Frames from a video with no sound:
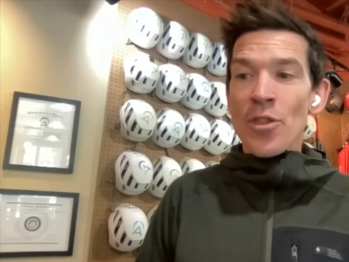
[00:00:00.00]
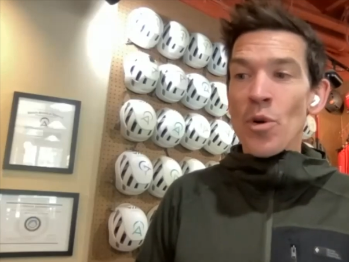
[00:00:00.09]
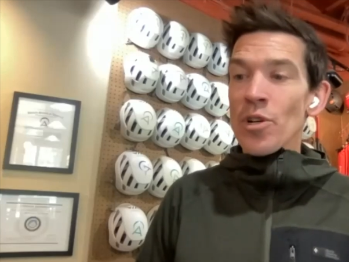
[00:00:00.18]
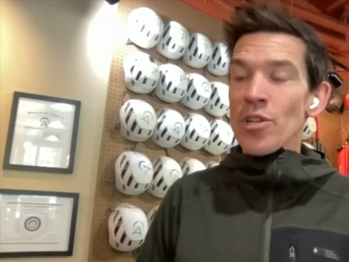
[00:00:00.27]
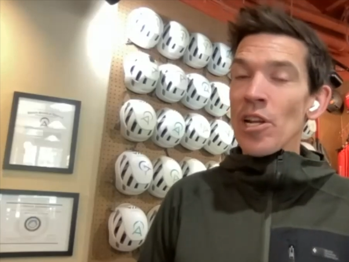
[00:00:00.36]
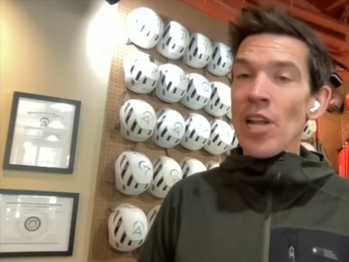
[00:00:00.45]
there
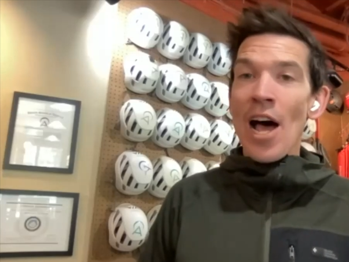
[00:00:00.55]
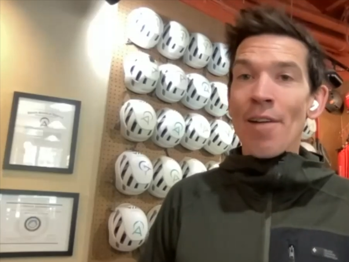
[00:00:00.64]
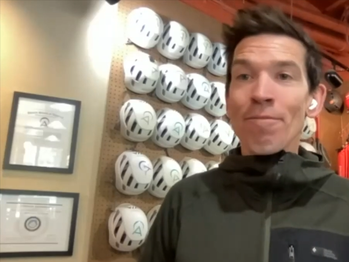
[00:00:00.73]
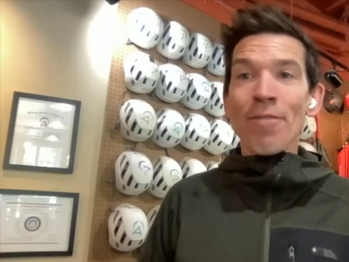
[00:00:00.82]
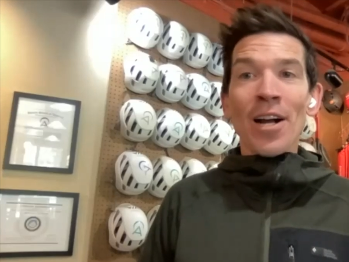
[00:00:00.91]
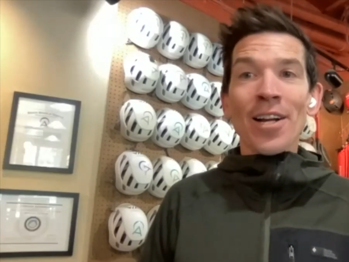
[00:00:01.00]
was a lot of
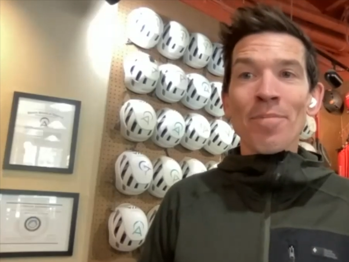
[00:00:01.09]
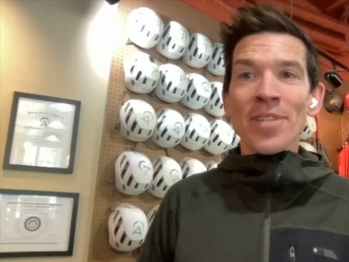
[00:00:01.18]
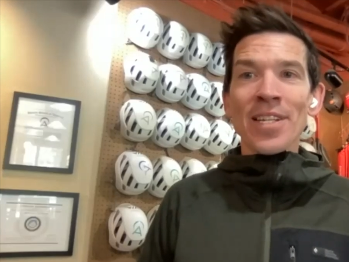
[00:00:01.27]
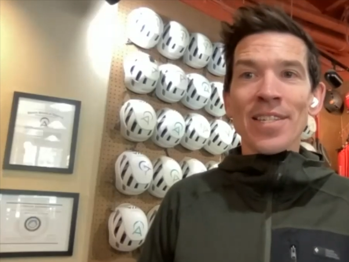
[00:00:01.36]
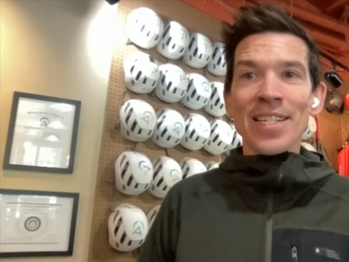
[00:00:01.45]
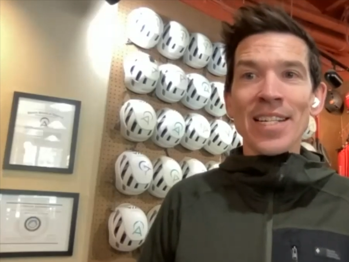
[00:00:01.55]
fuck ups
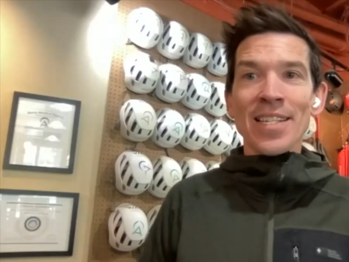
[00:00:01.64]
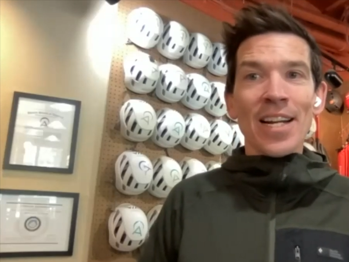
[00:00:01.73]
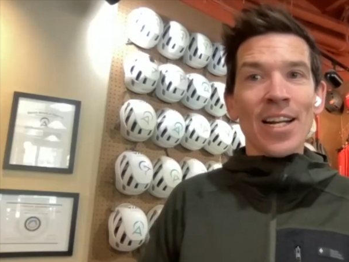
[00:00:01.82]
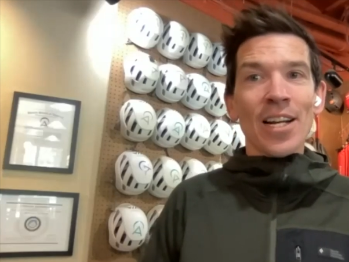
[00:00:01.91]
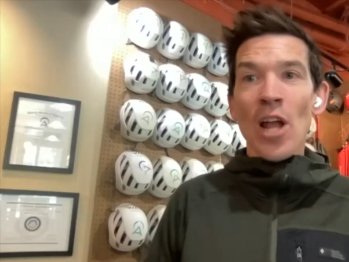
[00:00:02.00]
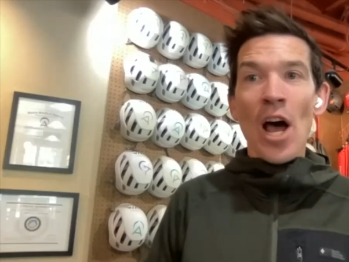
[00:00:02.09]
this season
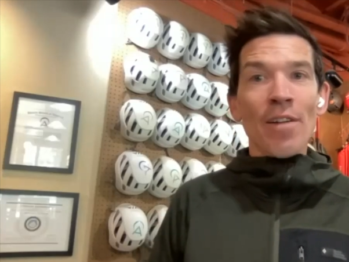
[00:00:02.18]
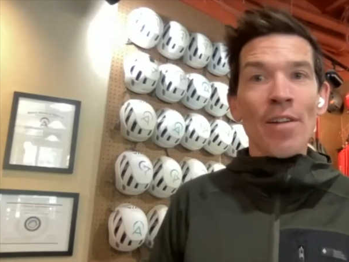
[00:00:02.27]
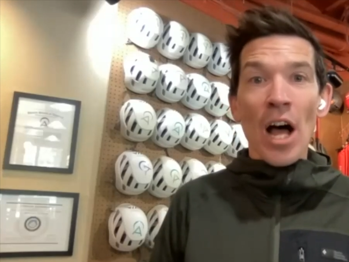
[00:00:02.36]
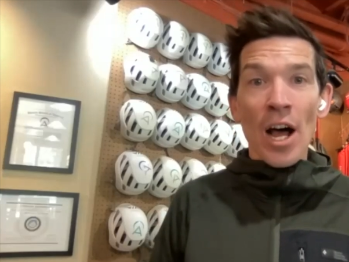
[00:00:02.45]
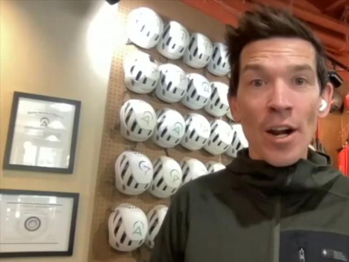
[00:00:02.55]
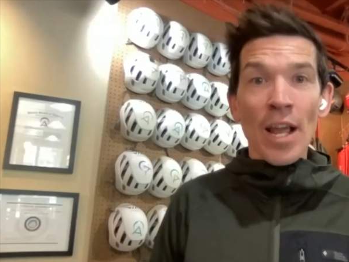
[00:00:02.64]
and a lot
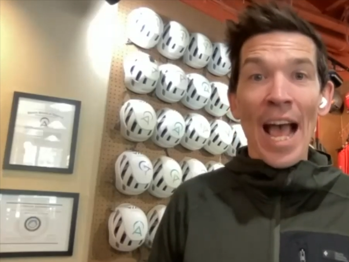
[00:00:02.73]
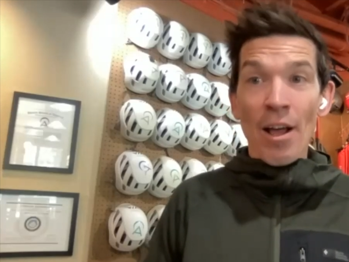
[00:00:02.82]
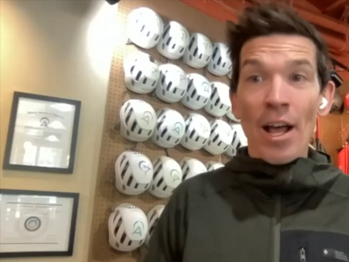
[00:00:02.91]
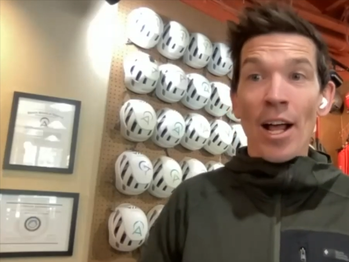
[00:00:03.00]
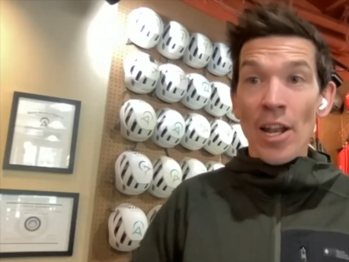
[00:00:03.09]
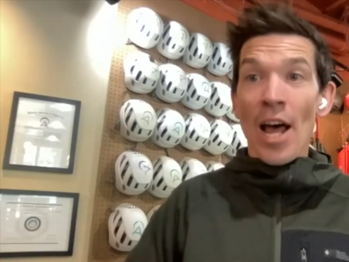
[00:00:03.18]

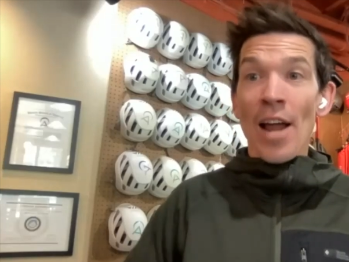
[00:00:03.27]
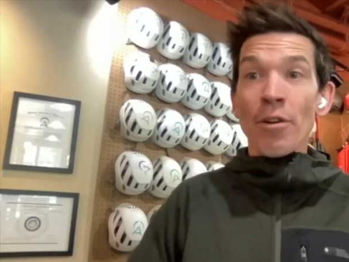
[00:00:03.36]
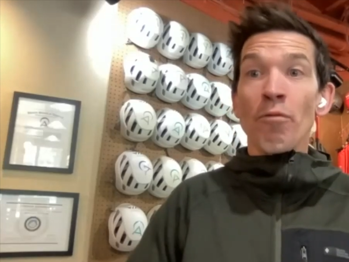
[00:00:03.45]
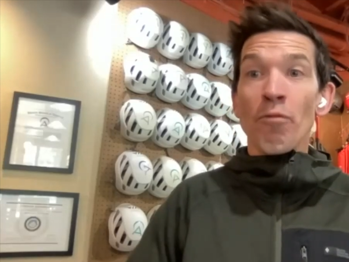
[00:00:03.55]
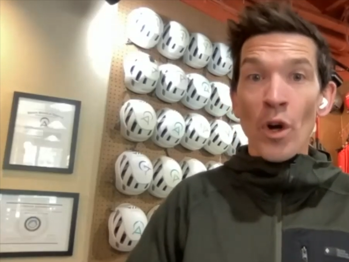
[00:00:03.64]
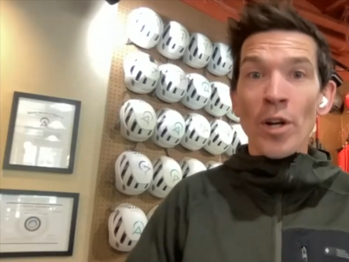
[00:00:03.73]
of
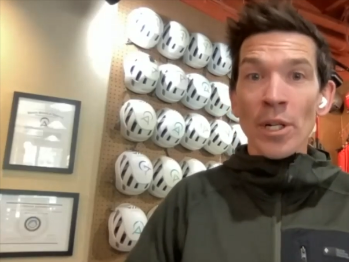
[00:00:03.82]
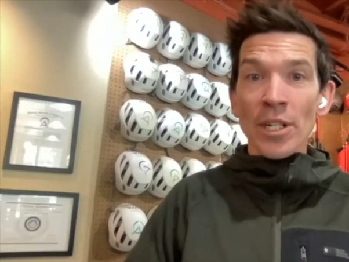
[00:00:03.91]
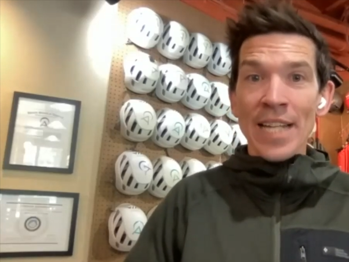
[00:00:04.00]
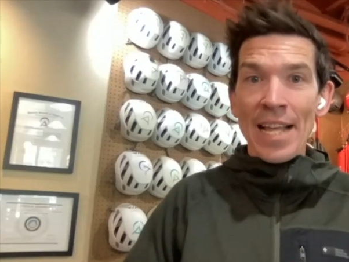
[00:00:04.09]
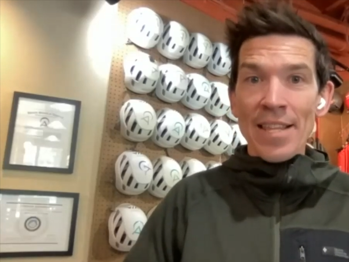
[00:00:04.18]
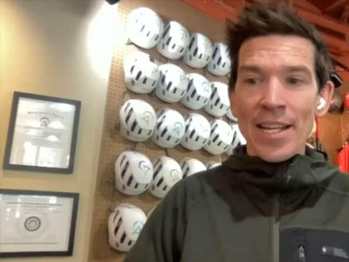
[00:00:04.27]
avoidable
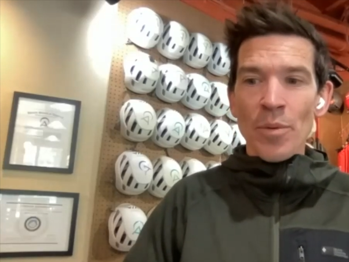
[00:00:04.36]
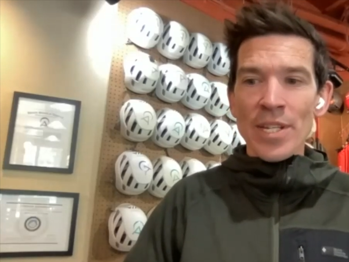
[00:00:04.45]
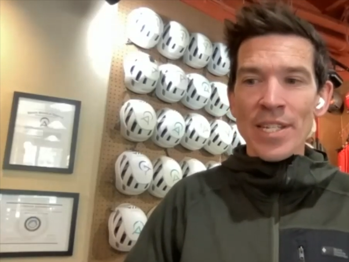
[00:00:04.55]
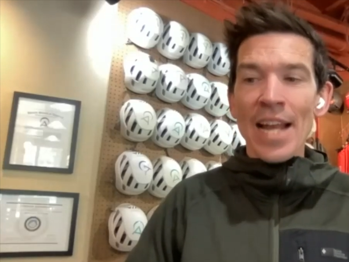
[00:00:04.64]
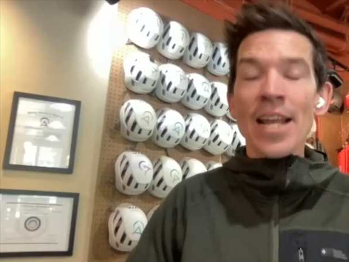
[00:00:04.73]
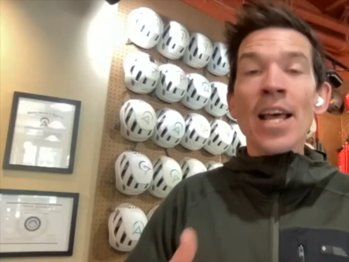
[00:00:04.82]
deaths, like we
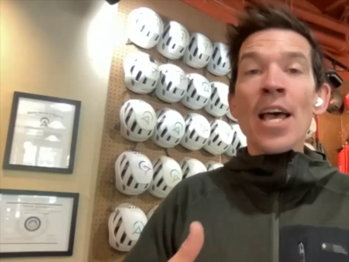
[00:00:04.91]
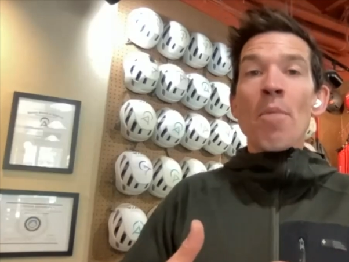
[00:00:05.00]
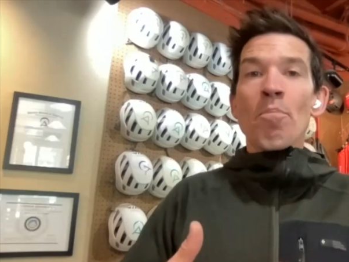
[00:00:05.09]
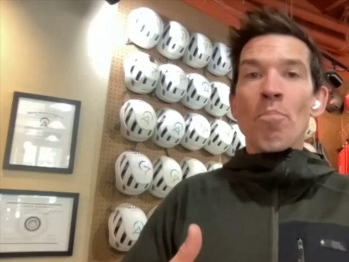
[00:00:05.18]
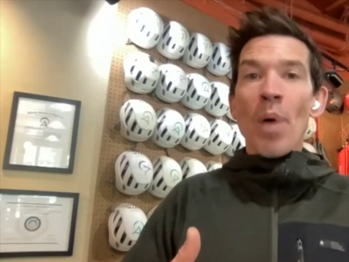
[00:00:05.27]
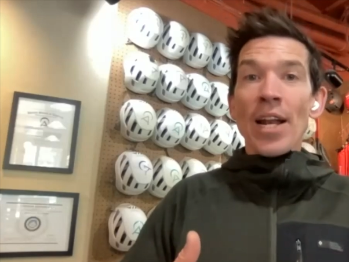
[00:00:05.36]
said,
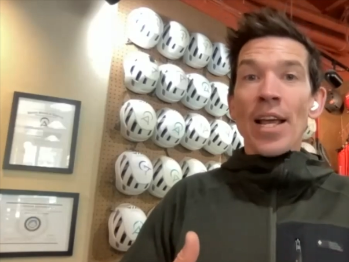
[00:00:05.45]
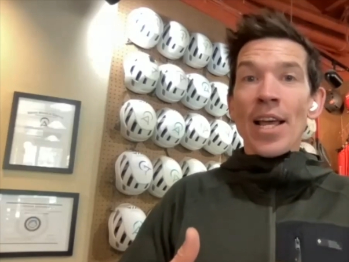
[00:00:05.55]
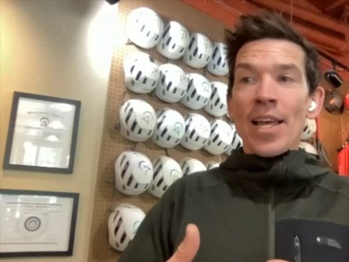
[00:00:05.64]
but